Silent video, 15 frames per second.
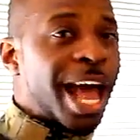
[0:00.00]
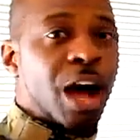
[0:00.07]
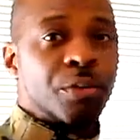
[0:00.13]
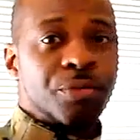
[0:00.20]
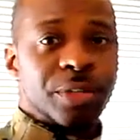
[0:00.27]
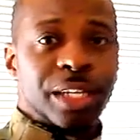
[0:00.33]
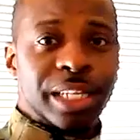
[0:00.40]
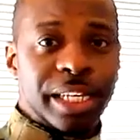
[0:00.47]

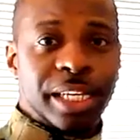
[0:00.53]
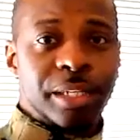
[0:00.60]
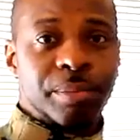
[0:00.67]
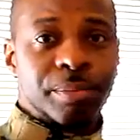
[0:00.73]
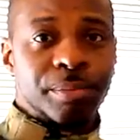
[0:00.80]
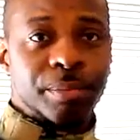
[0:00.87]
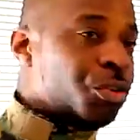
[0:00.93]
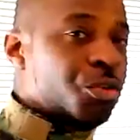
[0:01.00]
Alpha Elite.
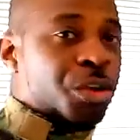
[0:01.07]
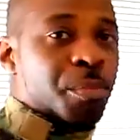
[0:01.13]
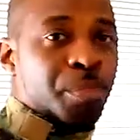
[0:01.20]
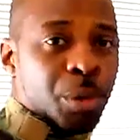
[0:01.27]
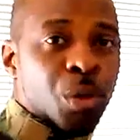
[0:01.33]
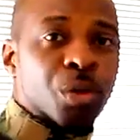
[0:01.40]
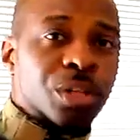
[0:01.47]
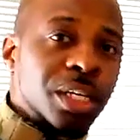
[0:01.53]
You can
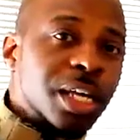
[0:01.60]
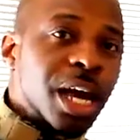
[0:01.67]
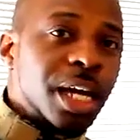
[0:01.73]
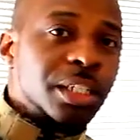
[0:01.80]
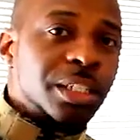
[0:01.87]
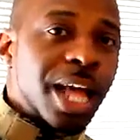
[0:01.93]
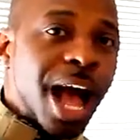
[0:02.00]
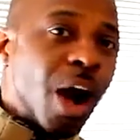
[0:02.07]
build the
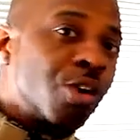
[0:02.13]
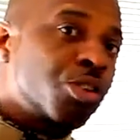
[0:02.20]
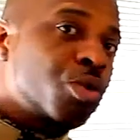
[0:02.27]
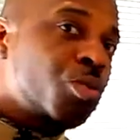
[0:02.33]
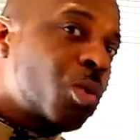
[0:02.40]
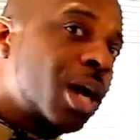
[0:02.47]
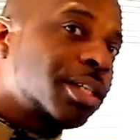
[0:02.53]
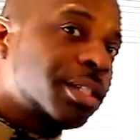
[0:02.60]
guns how
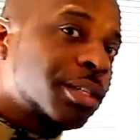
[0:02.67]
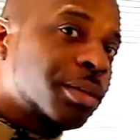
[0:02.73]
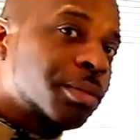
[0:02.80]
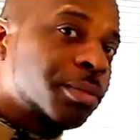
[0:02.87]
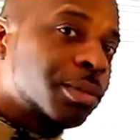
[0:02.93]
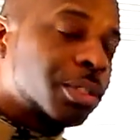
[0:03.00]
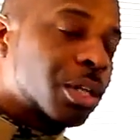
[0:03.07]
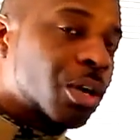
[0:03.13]
you want
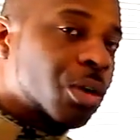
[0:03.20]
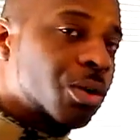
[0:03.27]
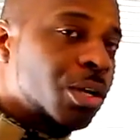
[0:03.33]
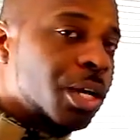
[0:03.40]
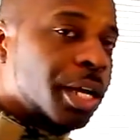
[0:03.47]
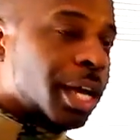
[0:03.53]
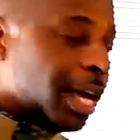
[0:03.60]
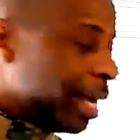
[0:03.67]
them. So
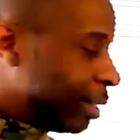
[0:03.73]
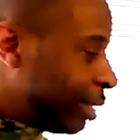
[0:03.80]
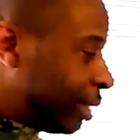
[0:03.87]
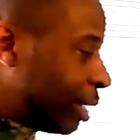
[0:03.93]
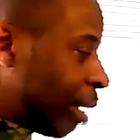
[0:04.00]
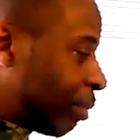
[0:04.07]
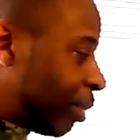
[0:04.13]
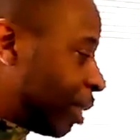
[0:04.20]

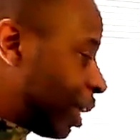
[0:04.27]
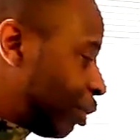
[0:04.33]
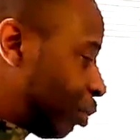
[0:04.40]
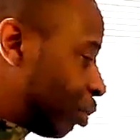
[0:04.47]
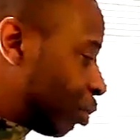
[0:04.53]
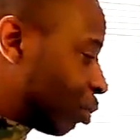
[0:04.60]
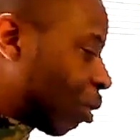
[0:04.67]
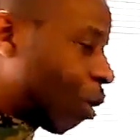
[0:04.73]
it's something that
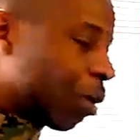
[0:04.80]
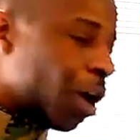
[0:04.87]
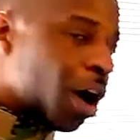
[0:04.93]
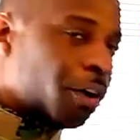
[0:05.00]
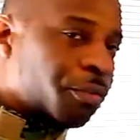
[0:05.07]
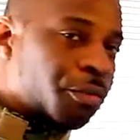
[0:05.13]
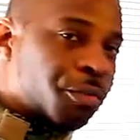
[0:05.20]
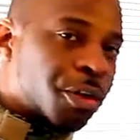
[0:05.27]
you can start
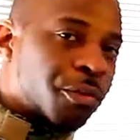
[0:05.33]
off